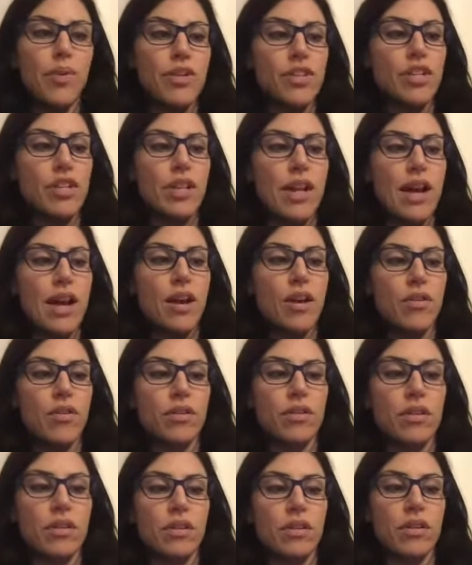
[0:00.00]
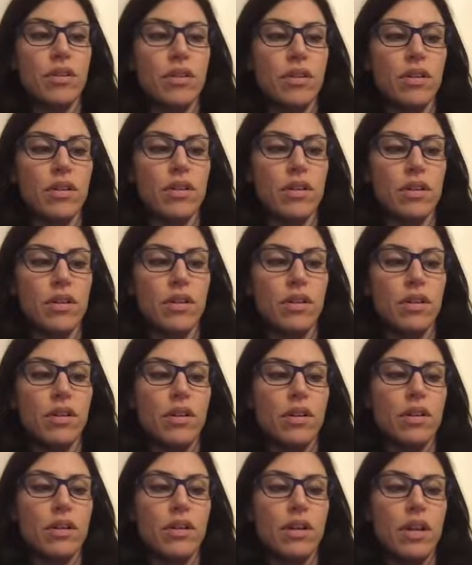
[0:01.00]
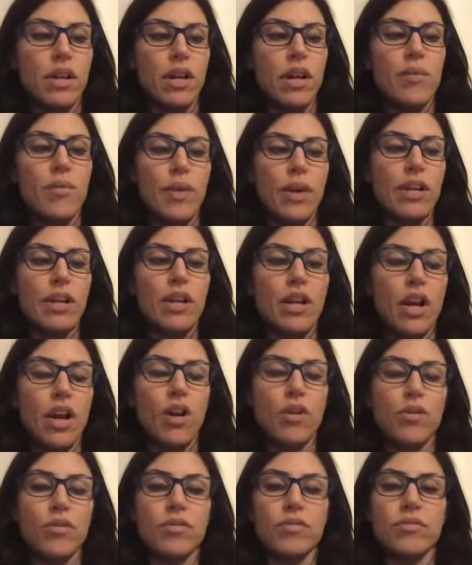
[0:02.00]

it down, and I'm ready to go.